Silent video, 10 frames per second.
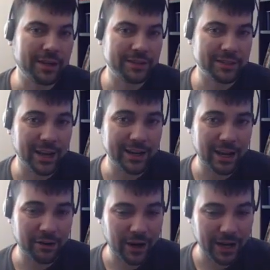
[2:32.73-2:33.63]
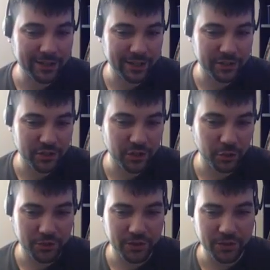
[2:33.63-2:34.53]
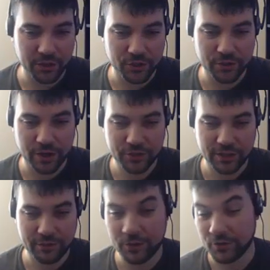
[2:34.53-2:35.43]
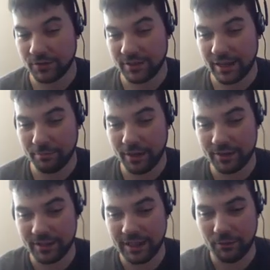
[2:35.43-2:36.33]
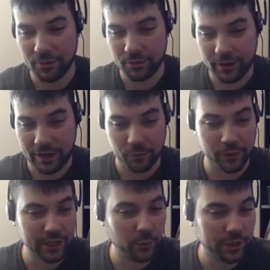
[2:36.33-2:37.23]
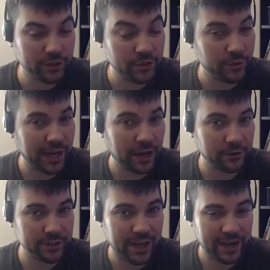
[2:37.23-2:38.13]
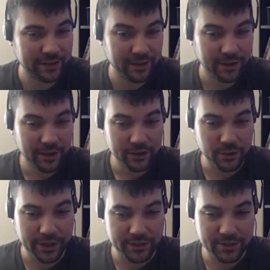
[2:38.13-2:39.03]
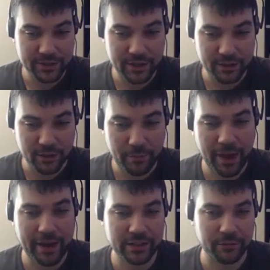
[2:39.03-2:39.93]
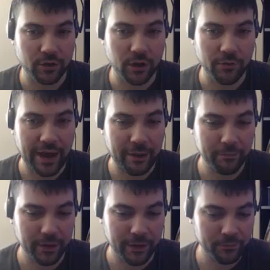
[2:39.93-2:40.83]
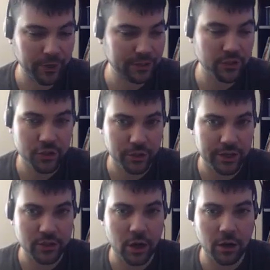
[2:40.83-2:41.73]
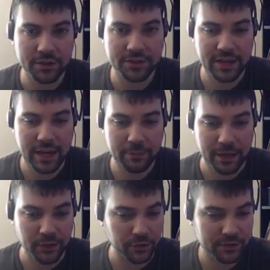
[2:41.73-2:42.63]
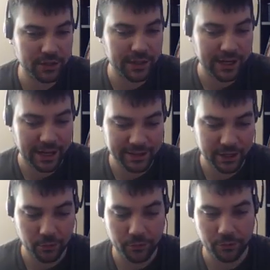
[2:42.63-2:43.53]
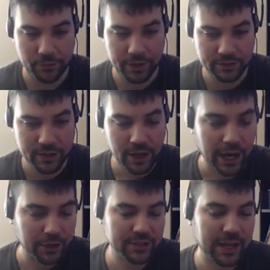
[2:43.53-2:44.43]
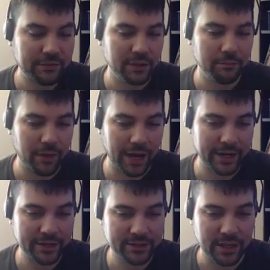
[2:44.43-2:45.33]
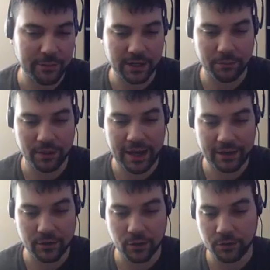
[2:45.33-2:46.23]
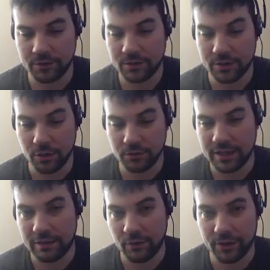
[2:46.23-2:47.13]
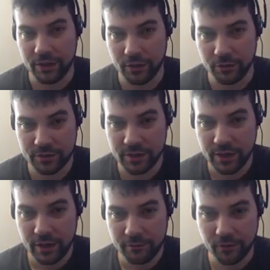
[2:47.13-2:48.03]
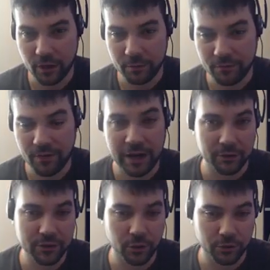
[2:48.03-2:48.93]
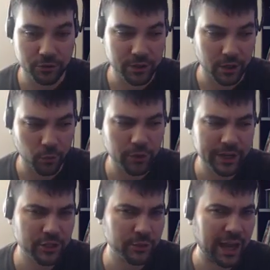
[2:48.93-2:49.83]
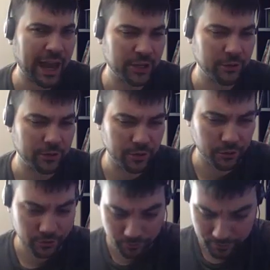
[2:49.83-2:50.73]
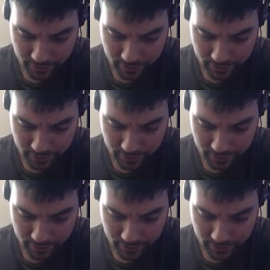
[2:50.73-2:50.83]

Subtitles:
a slight error. I did 2 within the construction level. As you can see, I made it to level 3. I really wanted to do counterattack, so I can see the max for all that. But rest assured, it's all the same, and you'll see that as I go through these. I'll just have to minus the amount of black gold stones that I've already used from the final total. So we'll get you an accurate total.